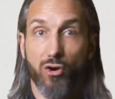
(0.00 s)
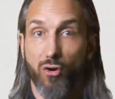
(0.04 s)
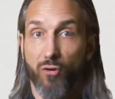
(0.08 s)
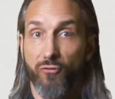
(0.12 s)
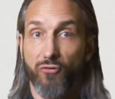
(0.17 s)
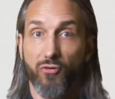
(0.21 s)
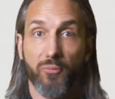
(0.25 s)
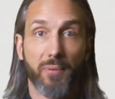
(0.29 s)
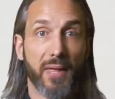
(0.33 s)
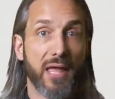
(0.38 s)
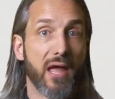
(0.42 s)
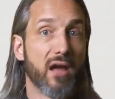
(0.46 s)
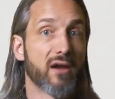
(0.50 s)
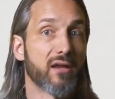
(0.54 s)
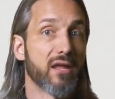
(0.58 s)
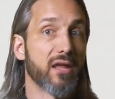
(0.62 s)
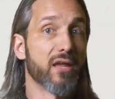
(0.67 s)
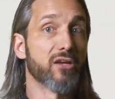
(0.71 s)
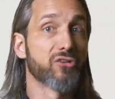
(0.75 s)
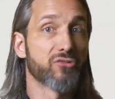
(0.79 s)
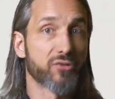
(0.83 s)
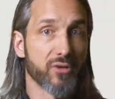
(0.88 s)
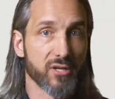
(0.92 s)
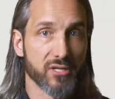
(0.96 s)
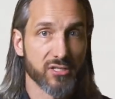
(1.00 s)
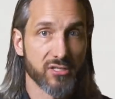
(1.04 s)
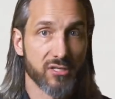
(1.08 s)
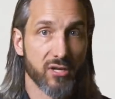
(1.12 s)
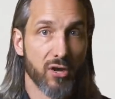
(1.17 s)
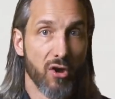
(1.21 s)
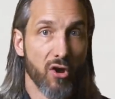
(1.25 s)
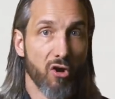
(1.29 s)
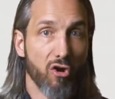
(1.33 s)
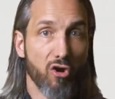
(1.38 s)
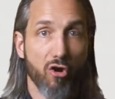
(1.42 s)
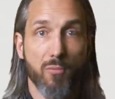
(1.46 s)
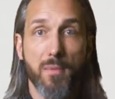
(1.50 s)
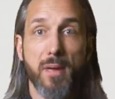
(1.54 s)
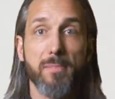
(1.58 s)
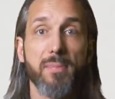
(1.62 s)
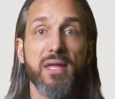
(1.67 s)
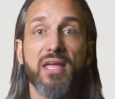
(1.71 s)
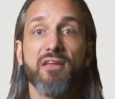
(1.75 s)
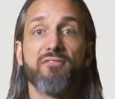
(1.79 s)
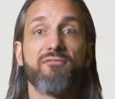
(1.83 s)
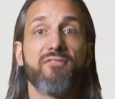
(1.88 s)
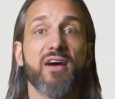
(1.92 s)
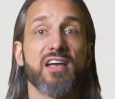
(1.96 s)
or overpay on interest, or
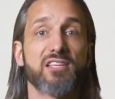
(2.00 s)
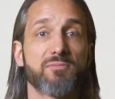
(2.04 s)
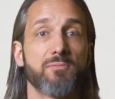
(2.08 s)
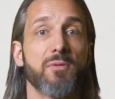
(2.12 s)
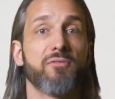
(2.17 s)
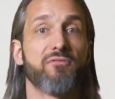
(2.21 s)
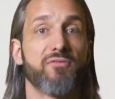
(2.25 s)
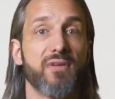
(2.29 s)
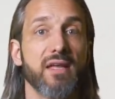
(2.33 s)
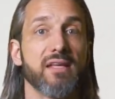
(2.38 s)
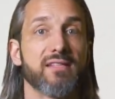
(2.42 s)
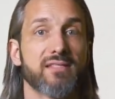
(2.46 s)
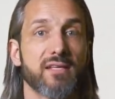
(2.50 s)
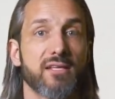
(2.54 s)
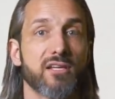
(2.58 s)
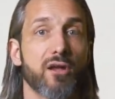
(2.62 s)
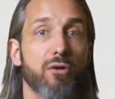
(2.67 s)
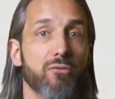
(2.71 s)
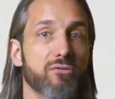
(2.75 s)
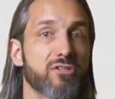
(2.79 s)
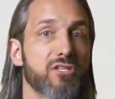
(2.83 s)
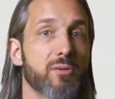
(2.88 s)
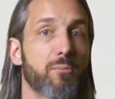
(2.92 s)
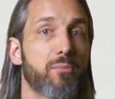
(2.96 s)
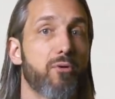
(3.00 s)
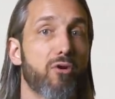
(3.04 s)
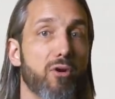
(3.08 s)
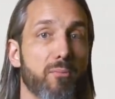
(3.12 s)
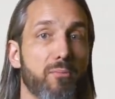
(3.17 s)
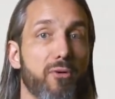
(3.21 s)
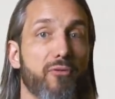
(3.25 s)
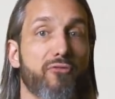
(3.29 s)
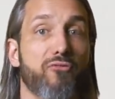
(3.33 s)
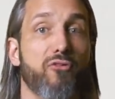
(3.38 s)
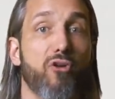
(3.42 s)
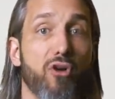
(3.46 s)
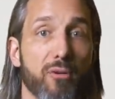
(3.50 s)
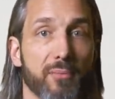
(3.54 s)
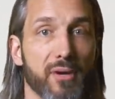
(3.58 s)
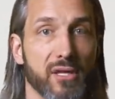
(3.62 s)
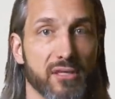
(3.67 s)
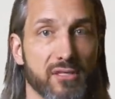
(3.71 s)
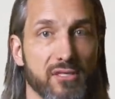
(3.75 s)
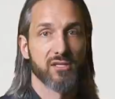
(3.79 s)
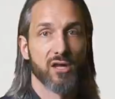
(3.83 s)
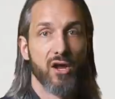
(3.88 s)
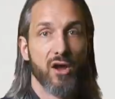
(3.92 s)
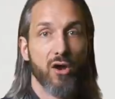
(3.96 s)
maybe investment fees that don't support
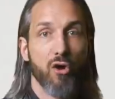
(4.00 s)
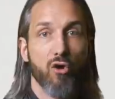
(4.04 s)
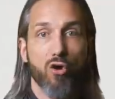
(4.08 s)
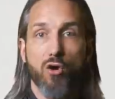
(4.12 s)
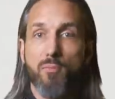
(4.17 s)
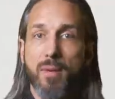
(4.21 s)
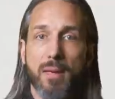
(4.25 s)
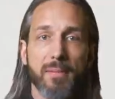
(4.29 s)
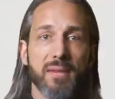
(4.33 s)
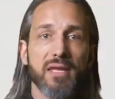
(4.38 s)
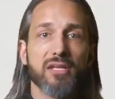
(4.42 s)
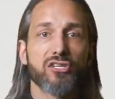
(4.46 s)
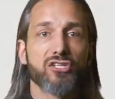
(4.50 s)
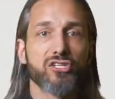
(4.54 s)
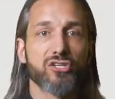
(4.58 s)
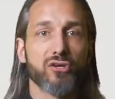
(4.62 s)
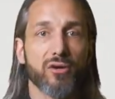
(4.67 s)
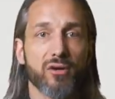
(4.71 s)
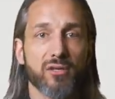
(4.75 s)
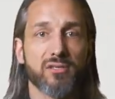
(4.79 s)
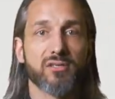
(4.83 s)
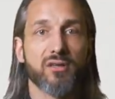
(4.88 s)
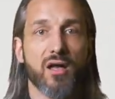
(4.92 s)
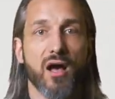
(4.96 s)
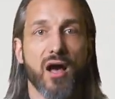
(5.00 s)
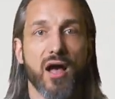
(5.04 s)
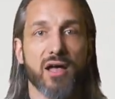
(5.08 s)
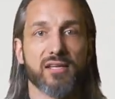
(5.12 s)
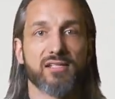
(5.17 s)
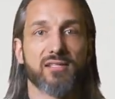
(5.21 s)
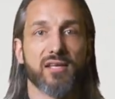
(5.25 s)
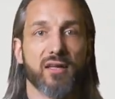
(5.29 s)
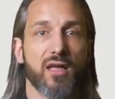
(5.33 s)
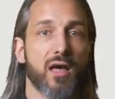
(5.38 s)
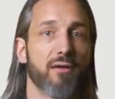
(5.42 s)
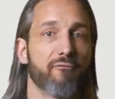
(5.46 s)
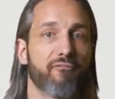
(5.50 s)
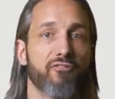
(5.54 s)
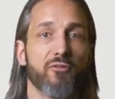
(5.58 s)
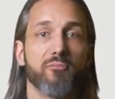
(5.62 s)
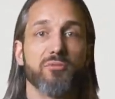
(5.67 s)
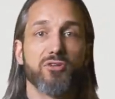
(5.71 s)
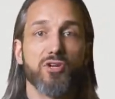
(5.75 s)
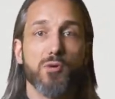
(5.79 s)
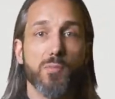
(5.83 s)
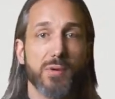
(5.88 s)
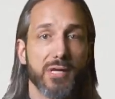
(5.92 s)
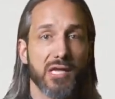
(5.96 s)
performance, or maybe insurance costs that come
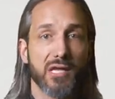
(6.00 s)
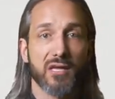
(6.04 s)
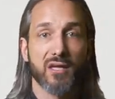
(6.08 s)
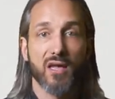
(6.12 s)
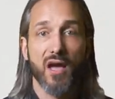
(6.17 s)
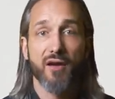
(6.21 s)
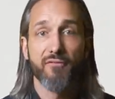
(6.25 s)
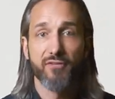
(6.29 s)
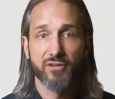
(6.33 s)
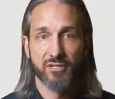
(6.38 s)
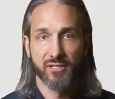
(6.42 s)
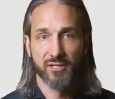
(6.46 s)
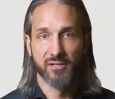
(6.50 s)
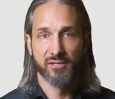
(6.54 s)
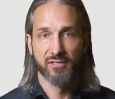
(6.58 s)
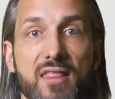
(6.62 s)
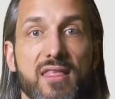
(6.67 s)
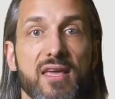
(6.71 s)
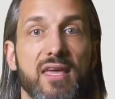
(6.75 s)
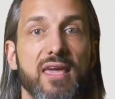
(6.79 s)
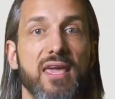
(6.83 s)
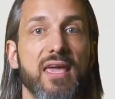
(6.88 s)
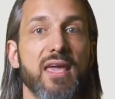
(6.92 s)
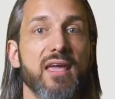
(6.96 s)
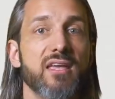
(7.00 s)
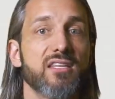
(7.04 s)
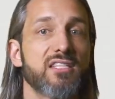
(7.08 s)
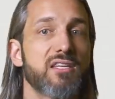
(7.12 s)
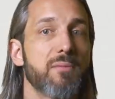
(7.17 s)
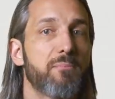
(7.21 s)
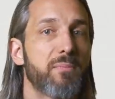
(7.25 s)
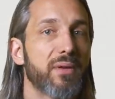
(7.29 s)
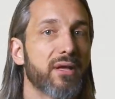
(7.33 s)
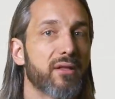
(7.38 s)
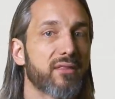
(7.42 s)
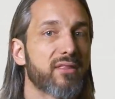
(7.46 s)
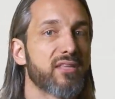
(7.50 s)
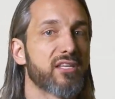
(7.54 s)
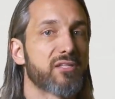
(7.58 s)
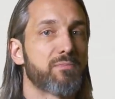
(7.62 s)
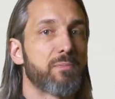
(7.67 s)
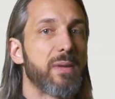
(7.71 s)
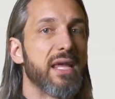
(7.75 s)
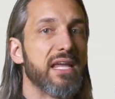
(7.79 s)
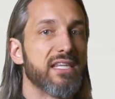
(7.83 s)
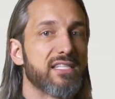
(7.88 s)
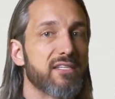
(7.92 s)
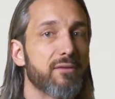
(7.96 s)
from duplicate coverages. The key is to build this
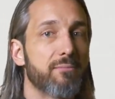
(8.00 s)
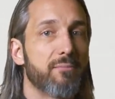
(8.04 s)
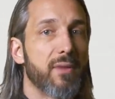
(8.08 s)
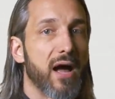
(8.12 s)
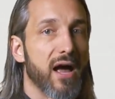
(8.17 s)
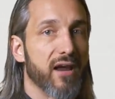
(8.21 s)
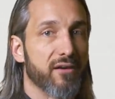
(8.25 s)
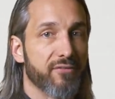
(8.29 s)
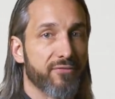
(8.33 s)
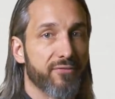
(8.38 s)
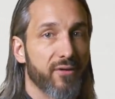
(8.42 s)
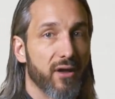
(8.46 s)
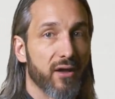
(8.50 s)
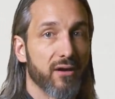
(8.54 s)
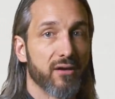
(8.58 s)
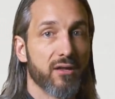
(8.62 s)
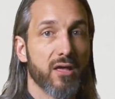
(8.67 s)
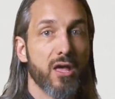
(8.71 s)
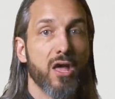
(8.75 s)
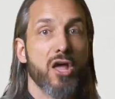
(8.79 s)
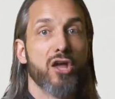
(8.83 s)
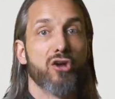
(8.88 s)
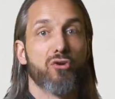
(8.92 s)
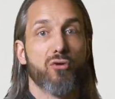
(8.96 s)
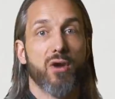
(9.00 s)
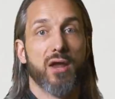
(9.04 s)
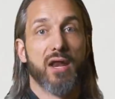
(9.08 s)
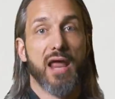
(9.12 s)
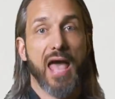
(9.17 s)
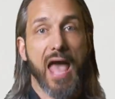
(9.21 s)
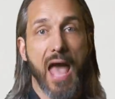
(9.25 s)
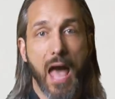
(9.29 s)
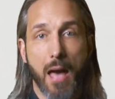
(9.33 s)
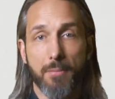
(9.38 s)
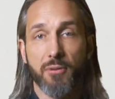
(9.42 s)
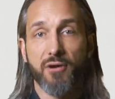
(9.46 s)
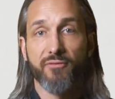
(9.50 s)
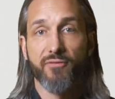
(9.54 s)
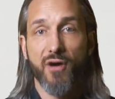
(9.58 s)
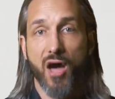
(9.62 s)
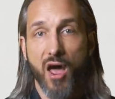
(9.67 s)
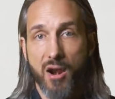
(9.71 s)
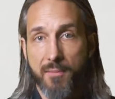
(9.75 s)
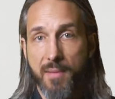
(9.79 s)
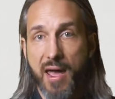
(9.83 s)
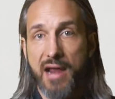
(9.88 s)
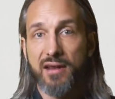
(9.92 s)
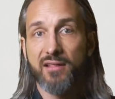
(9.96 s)
peace of mind fund, create a habit of
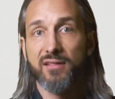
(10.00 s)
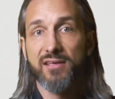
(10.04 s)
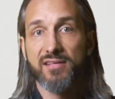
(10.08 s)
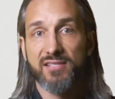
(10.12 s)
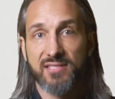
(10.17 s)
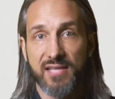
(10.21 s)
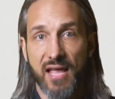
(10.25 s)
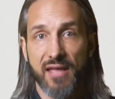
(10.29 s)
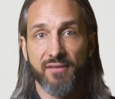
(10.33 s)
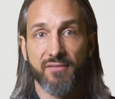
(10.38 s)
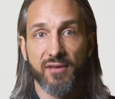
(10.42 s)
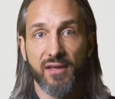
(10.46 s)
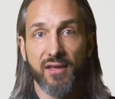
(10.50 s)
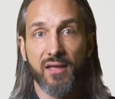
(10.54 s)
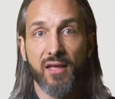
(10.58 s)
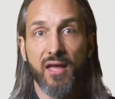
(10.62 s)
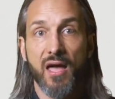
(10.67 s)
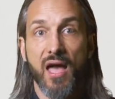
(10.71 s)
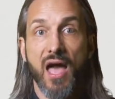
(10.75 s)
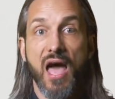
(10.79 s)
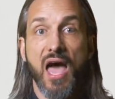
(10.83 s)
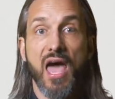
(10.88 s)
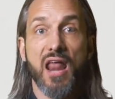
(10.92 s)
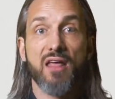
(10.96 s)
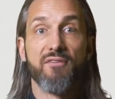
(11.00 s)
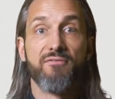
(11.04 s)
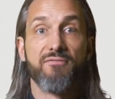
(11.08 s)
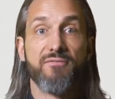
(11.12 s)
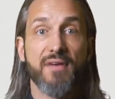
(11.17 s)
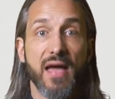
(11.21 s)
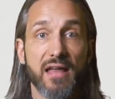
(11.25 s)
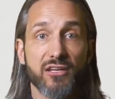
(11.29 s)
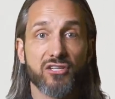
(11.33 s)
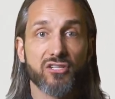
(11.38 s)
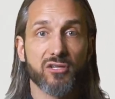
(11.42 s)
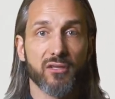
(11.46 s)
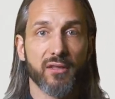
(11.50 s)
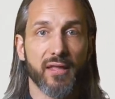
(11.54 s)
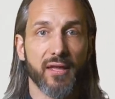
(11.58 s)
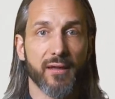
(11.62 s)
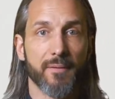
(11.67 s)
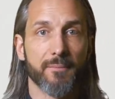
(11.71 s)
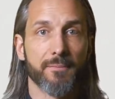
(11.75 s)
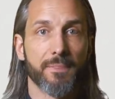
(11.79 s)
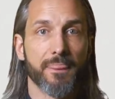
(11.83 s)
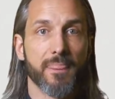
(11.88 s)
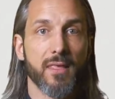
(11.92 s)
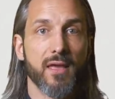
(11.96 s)
automatically saving, and
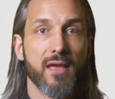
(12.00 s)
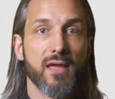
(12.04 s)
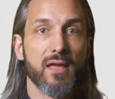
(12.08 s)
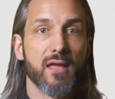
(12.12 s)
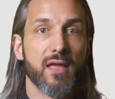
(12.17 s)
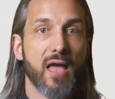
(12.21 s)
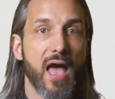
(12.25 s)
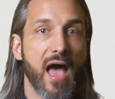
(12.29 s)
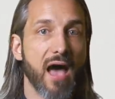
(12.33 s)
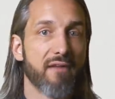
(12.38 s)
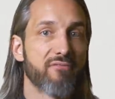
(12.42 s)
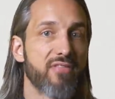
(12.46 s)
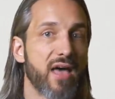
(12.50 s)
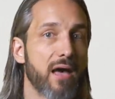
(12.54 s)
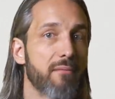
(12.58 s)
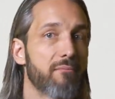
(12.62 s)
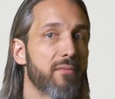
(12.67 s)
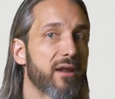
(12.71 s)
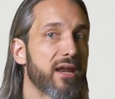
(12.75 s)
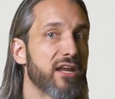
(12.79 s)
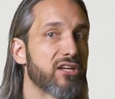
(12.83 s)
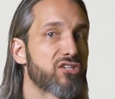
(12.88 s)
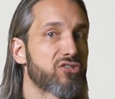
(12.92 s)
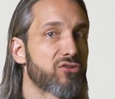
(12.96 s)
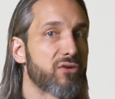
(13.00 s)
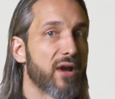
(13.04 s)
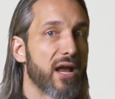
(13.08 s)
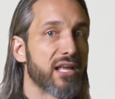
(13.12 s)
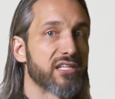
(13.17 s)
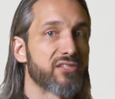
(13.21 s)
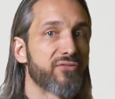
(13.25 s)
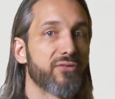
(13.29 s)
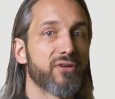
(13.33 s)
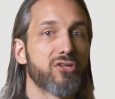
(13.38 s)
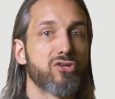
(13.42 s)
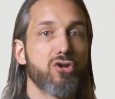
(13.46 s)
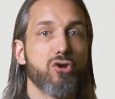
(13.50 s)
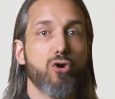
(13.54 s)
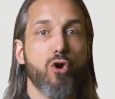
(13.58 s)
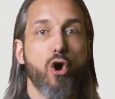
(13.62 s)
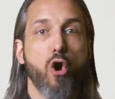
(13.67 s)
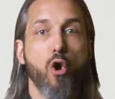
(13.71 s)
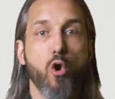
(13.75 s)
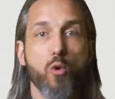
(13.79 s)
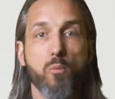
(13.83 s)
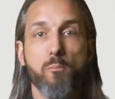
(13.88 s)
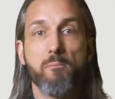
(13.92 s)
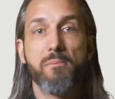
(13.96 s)
eventually have that money transferred to
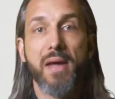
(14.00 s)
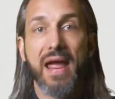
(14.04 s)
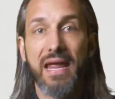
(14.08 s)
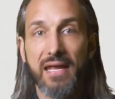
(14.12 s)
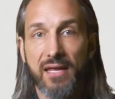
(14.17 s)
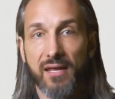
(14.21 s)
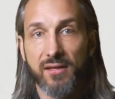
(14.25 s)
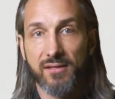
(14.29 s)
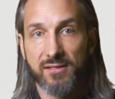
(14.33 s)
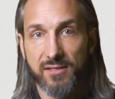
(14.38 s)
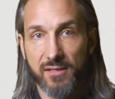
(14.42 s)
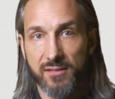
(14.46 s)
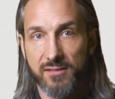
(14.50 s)
your own banking